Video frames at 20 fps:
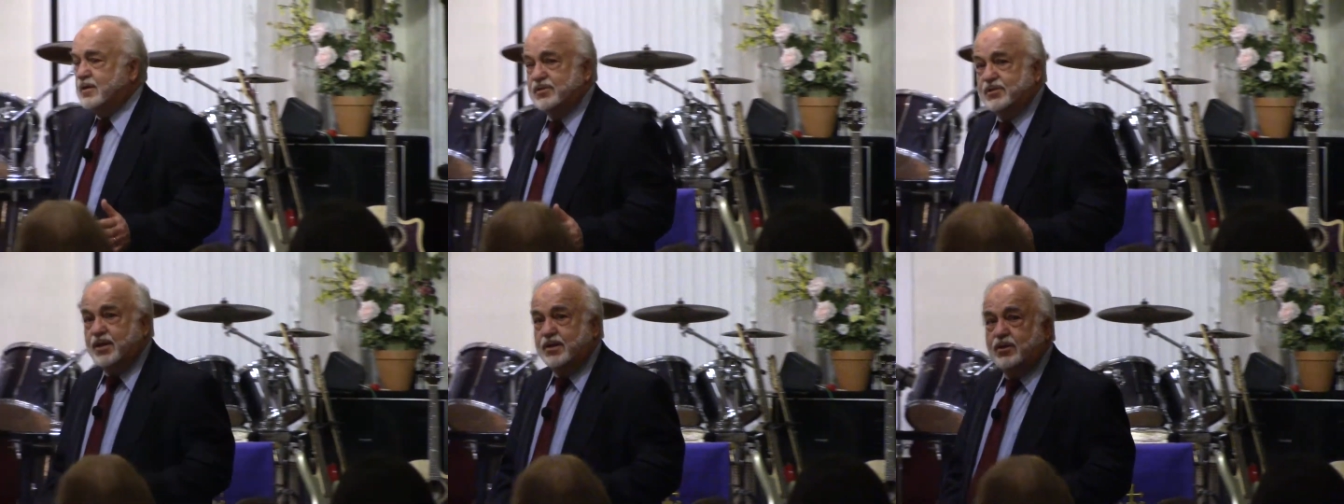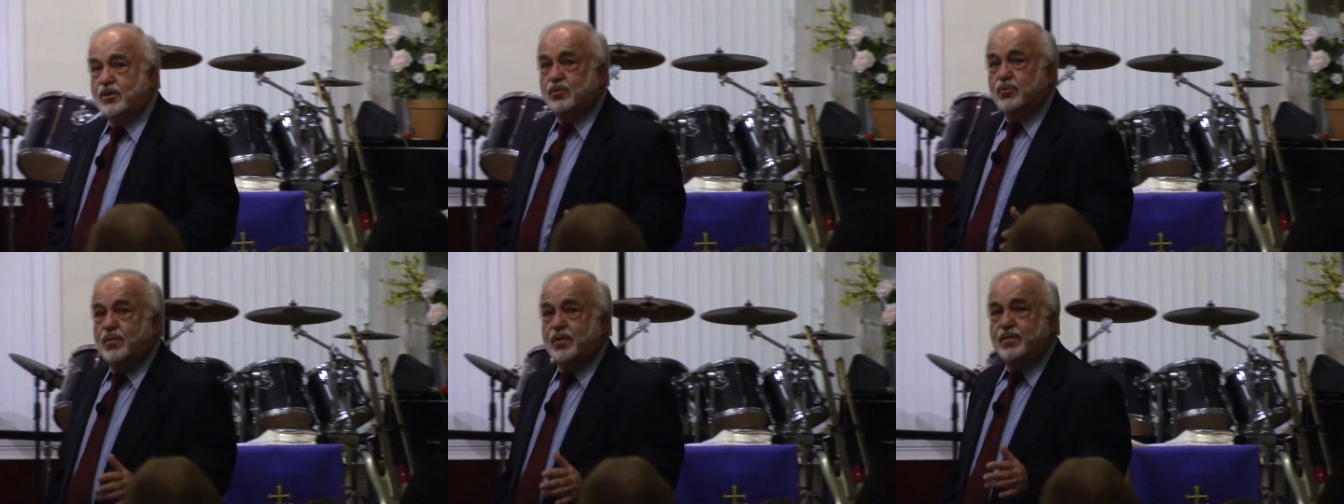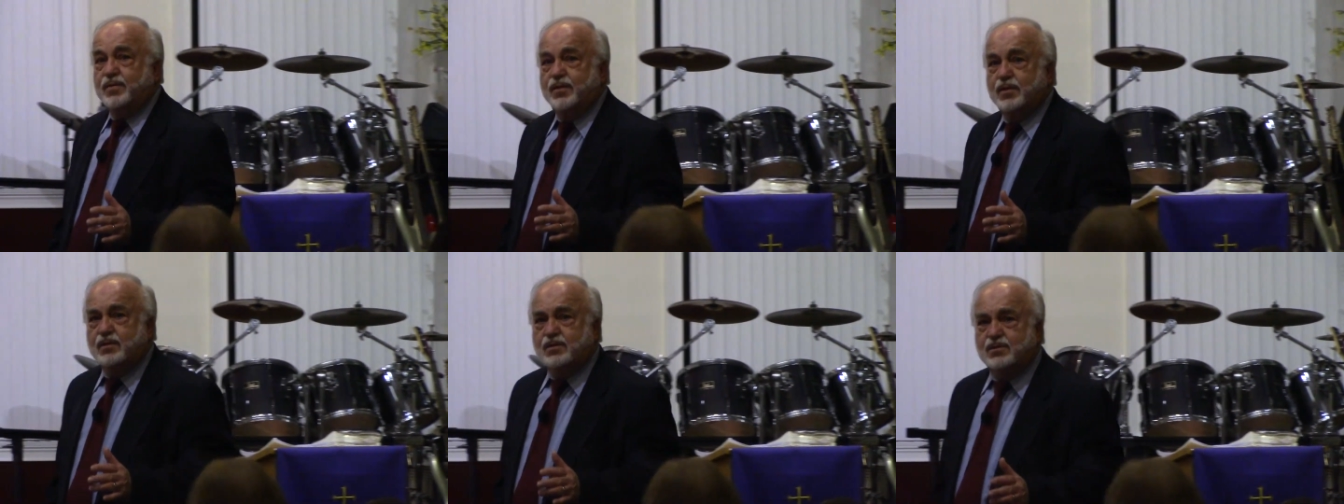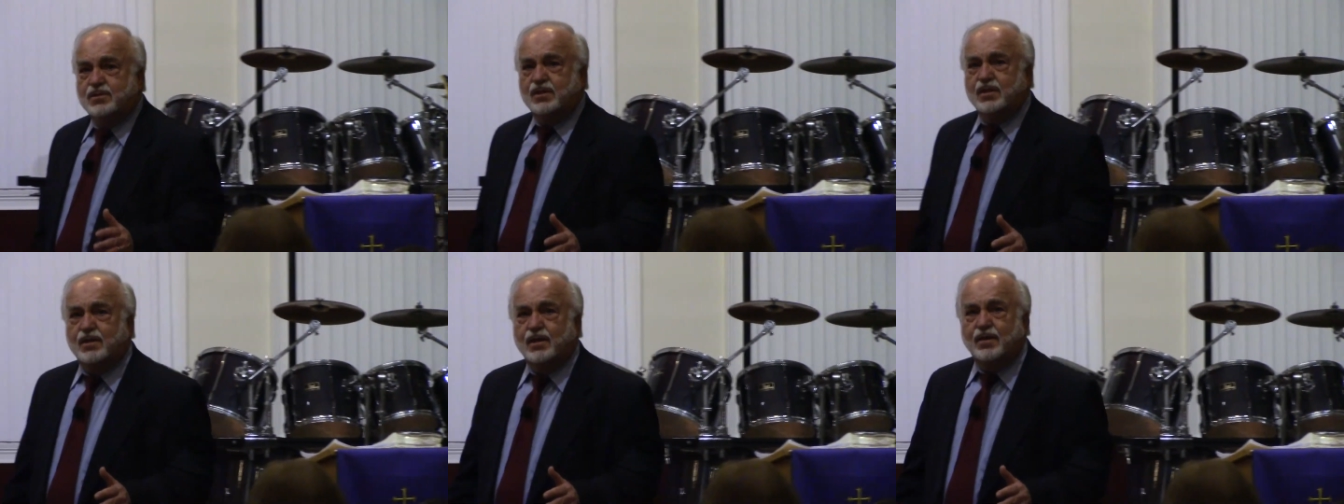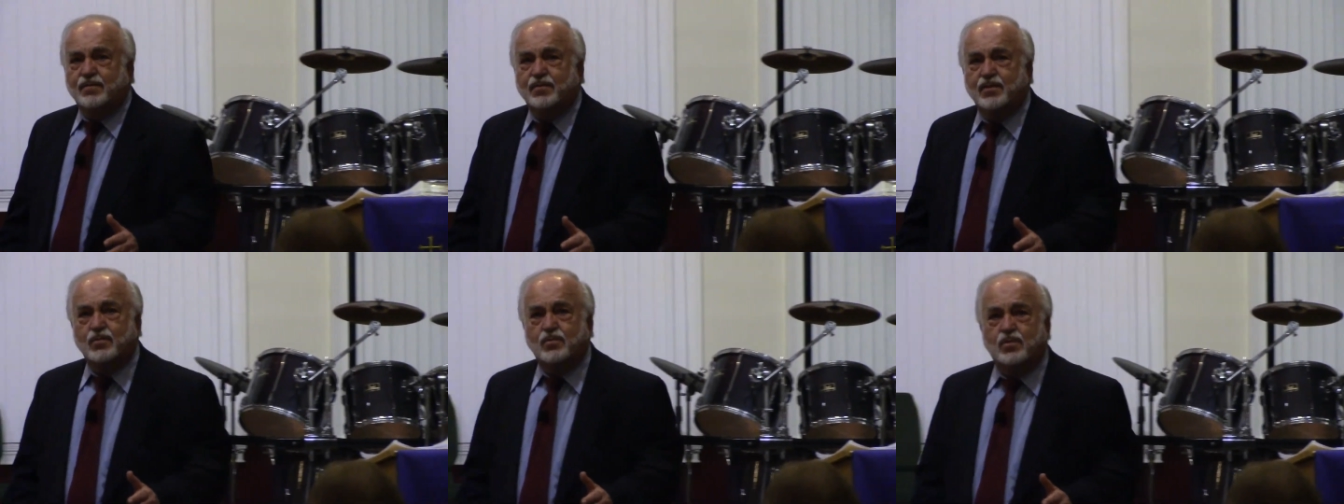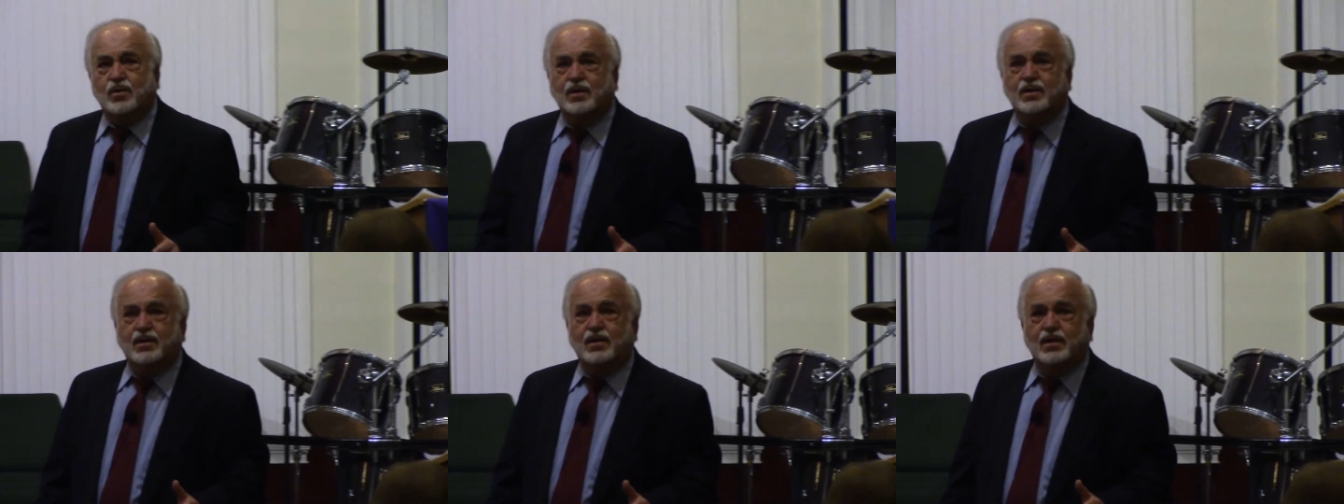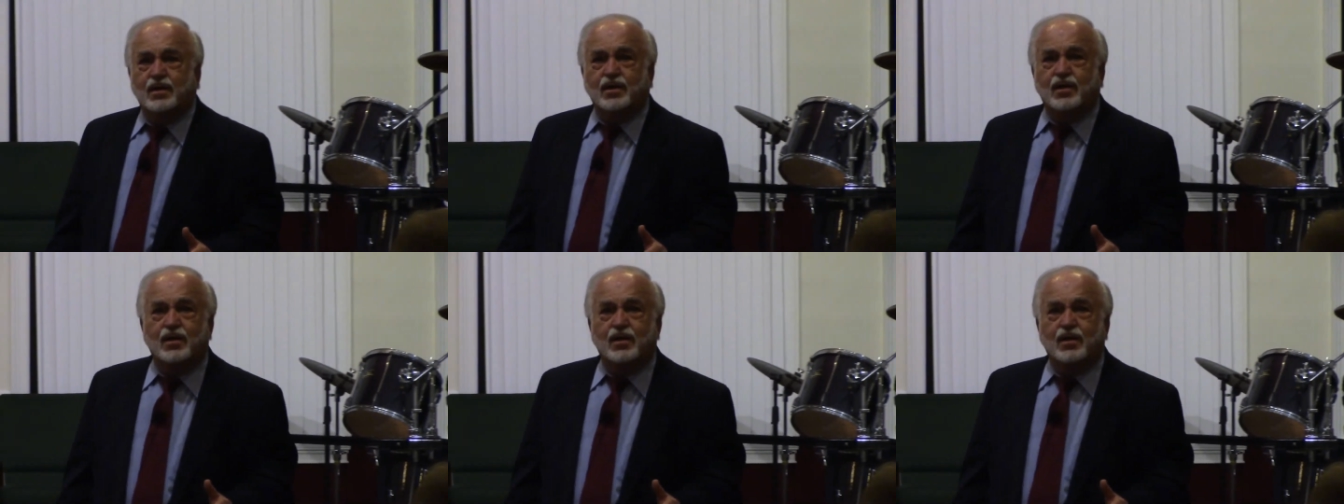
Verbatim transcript: 2 Corinthians 11, 1.